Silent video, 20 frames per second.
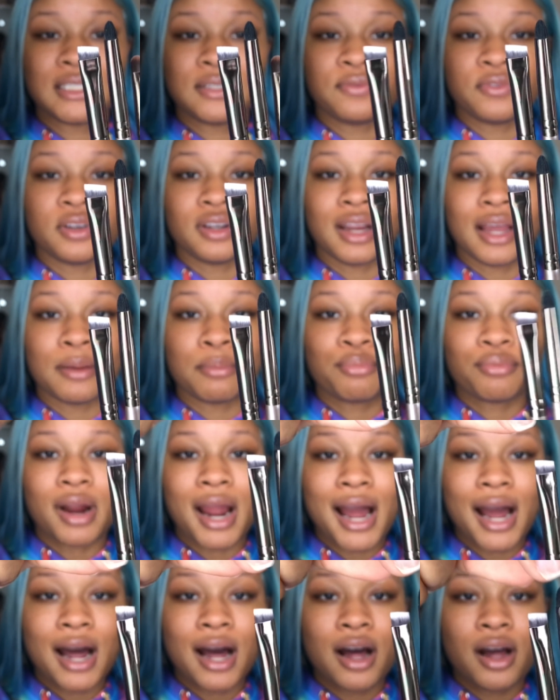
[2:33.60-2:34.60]
for like
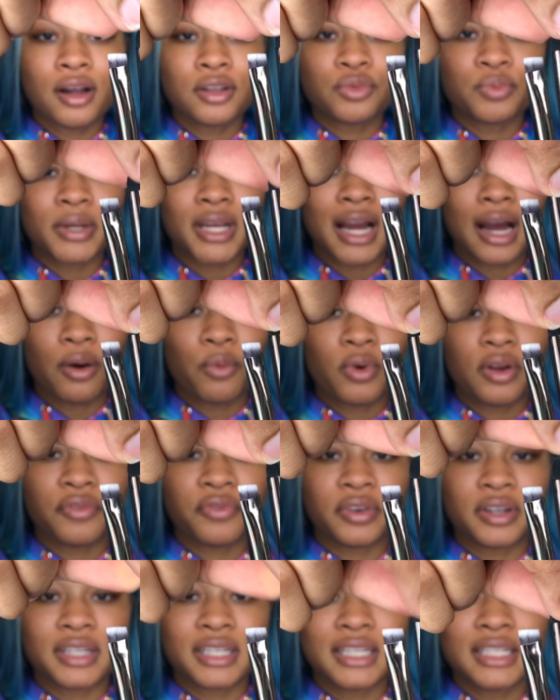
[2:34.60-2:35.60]
brows. We got one
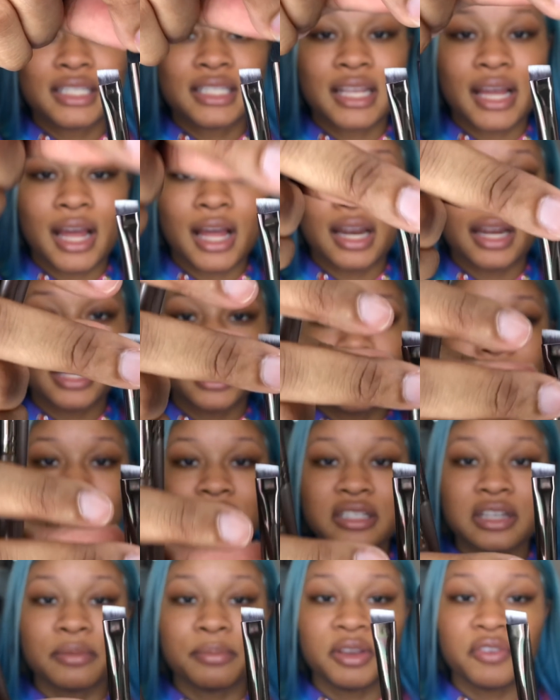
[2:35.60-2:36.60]
for detailing.
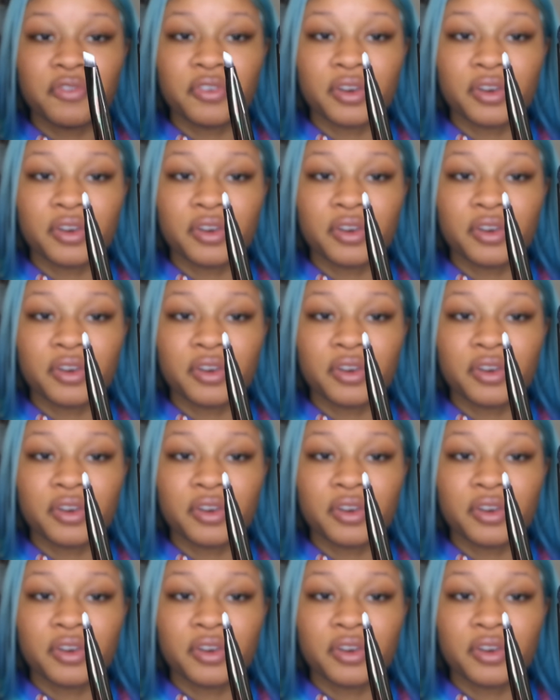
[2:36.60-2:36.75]
This could be for